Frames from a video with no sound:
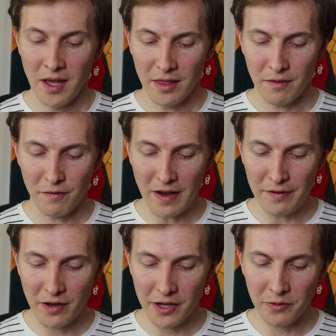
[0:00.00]
the
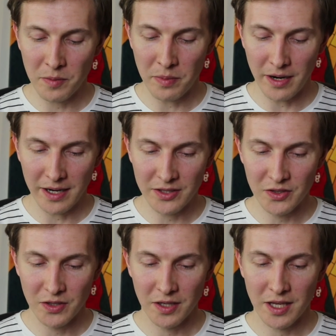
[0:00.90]

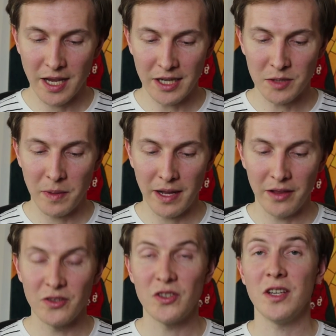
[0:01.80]
$500 cash
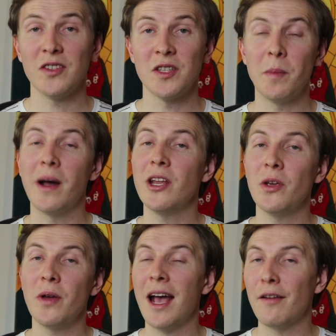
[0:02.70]
balance is the money
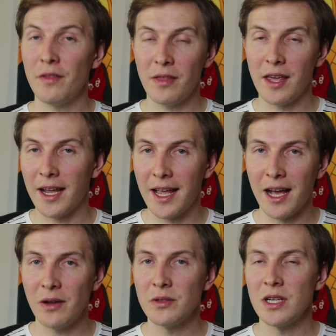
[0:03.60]
you have in the
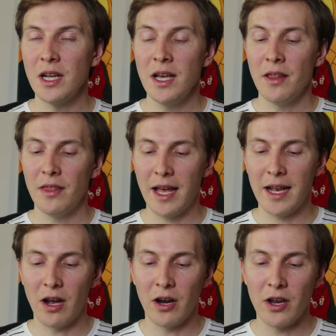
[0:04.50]
account
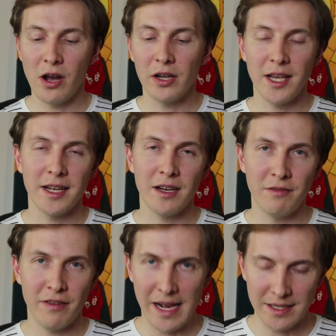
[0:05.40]
that are not yet
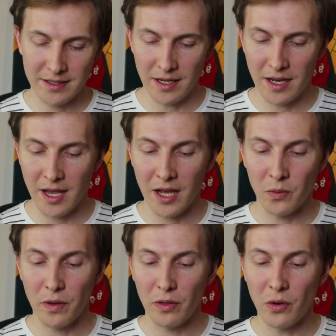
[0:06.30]
invested.
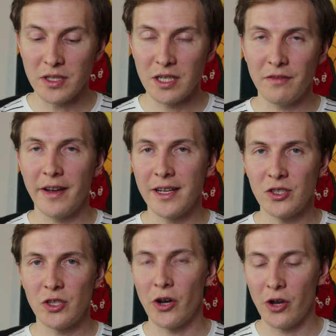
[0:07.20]
And with Auto
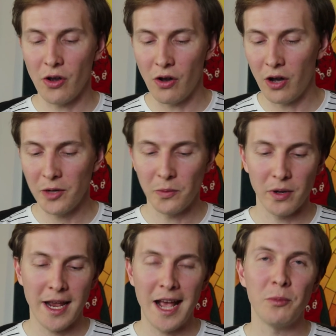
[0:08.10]
Invest turned on,
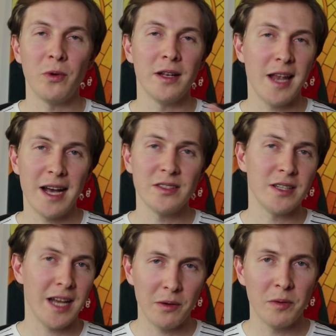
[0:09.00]
what M1 does
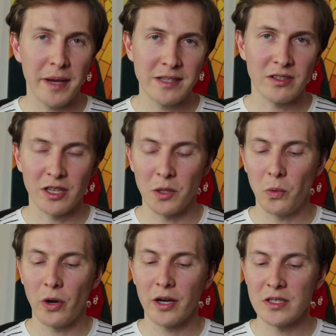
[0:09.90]
and how it basically
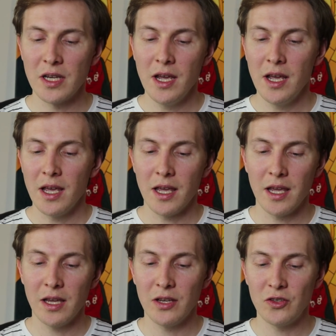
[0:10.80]
works
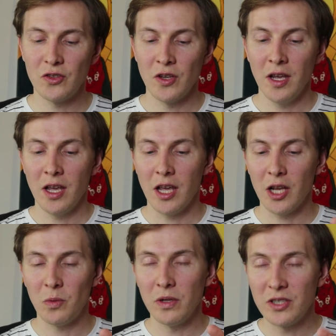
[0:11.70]
is
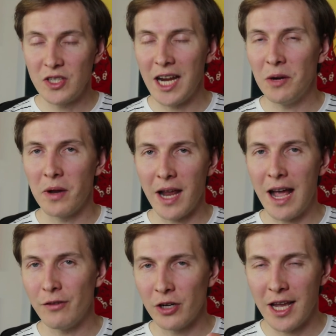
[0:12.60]
it will take
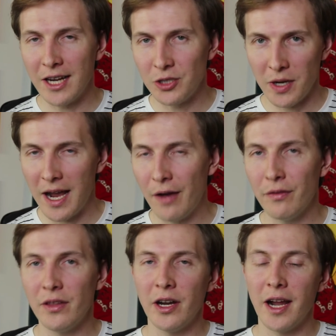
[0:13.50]
whatever cash you
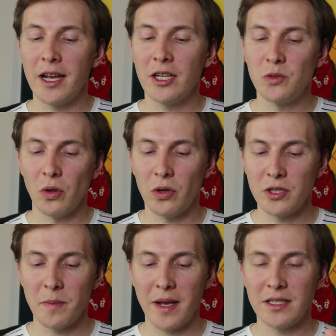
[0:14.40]
have there and it will
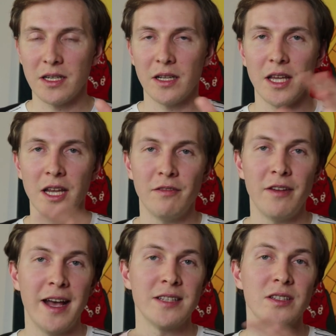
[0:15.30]
automatically
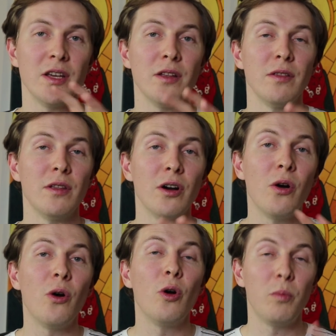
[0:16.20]
invest in the
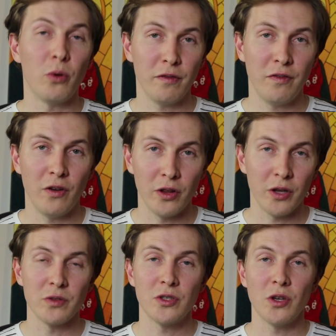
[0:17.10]
whole
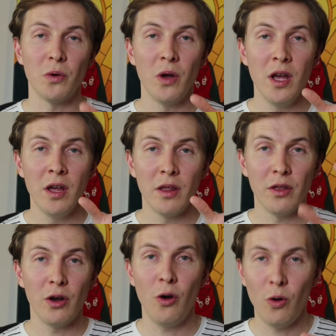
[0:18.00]
portfolio. So
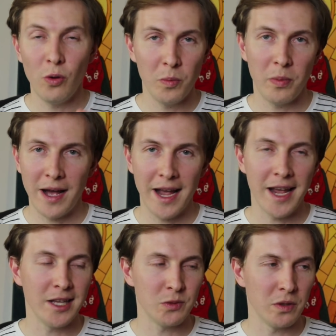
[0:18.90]
the whole
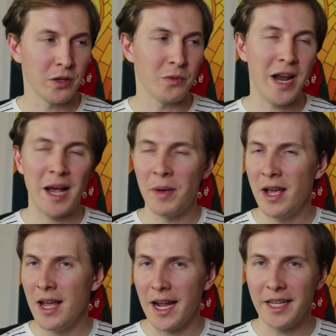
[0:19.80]
pie, it will grab
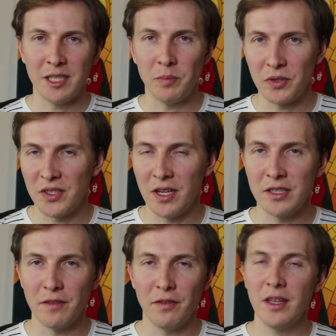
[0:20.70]

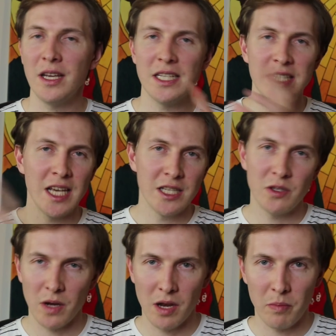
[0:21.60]
80% of this,
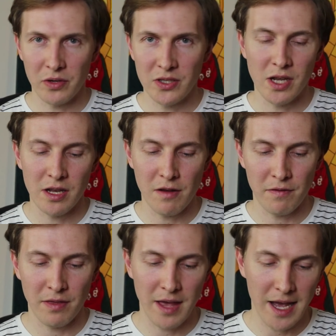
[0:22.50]
20%
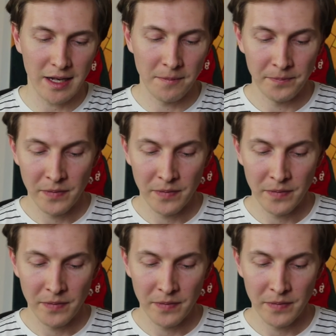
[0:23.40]
of that.